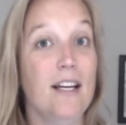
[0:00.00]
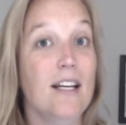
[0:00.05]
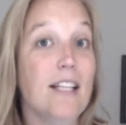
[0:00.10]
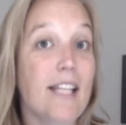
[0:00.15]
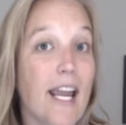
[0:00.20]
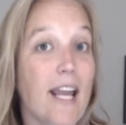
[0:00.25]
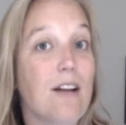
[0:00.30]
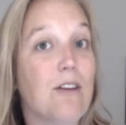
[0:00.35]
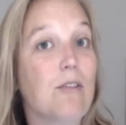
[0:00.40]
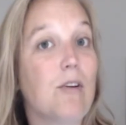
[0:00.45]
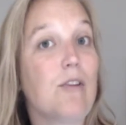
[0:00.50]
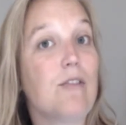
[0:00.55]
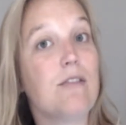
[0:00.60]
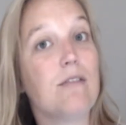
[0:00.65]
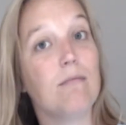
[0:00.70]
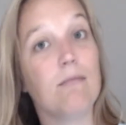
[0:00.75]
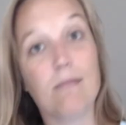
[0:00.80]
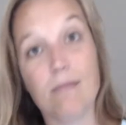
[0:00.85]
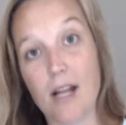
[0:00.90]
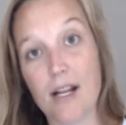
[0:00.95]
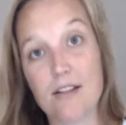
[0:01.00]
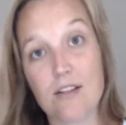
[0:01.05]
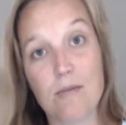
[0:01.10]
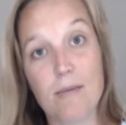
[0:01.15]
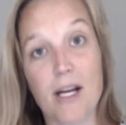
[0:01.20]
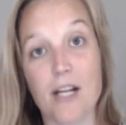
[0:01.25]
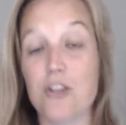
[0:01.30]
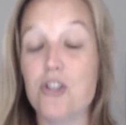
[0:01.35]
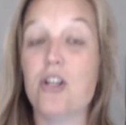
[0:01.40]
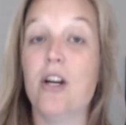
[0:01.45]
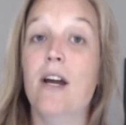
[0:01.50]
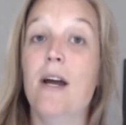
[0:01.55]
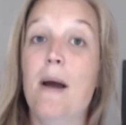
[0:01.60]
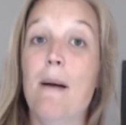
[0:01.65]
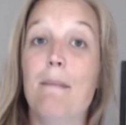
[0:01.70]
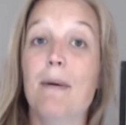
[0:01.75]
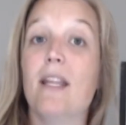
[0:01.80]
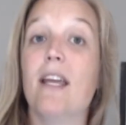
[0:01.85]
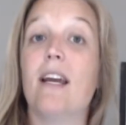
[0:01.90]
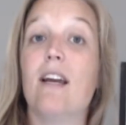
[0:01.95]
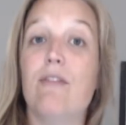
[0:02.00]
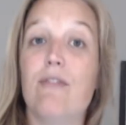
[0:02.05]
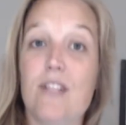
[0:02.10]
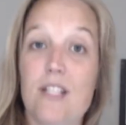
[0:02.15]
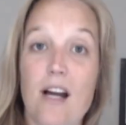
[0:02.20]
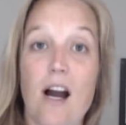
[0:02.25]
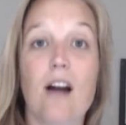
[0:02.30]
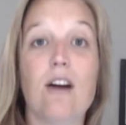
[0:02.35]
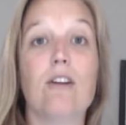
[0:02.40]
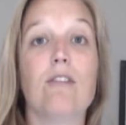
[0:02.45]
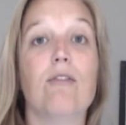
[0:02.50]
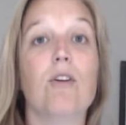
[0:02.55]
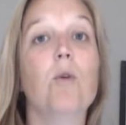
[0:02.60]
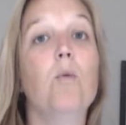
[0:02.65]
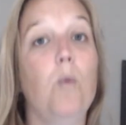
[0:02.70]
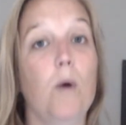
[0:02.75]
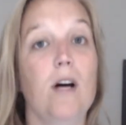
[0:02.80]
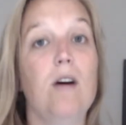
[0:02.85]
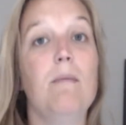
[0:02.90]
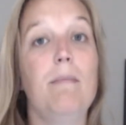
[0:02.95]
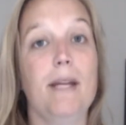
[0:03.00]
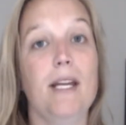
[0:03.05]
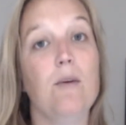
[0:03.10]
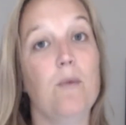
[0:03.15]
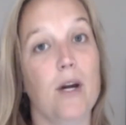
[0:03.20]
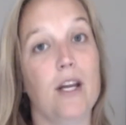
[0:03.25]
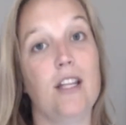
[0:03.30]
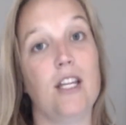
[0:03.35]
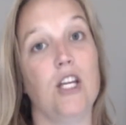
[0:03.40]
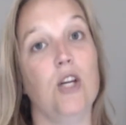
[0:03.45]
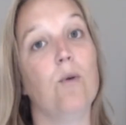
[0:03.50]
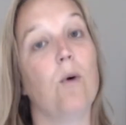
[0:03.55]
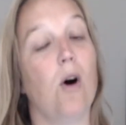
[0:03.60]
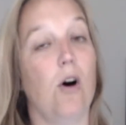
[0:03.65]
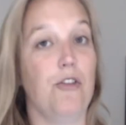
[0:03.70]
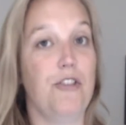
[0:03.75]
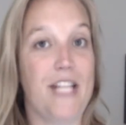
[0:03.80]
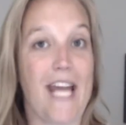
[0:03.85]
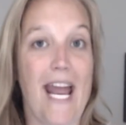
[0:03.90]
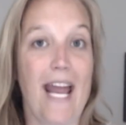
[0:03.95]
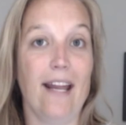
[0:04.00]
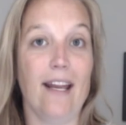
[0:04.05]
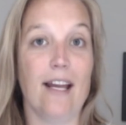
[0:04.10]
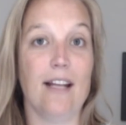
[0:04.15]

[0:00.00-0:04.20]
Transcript: Caterers, not so much. But like a photographer will be with you all day.